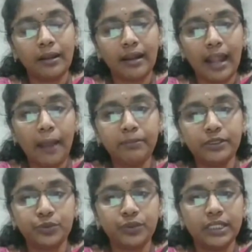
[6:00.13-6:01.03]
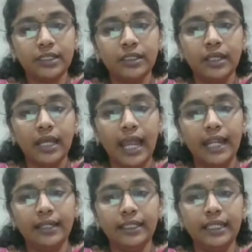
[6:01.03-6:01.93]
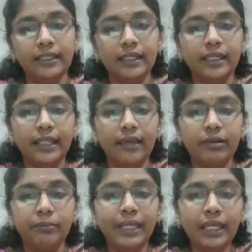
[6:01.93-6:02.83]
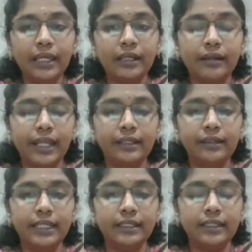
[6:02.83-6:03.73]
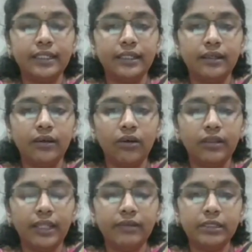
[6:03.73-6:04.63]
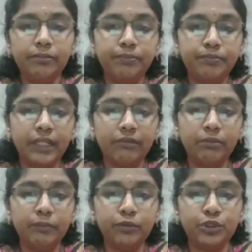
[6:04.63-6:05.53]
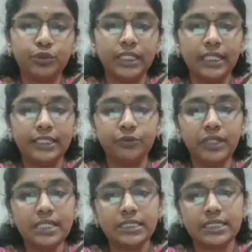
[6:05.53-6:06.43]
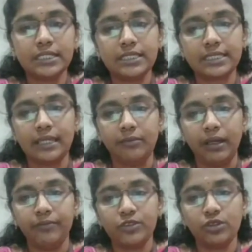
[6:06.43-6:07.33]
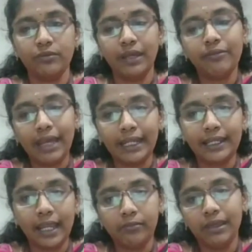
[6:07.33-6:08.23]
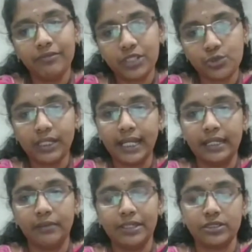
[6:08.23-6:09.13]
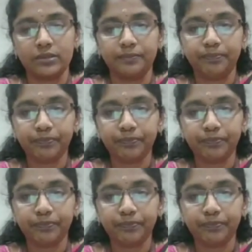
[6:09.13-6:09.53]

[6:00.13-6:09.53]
wrapped together, and they will be created in they will be put together into a single schema. So where it can be a virtual database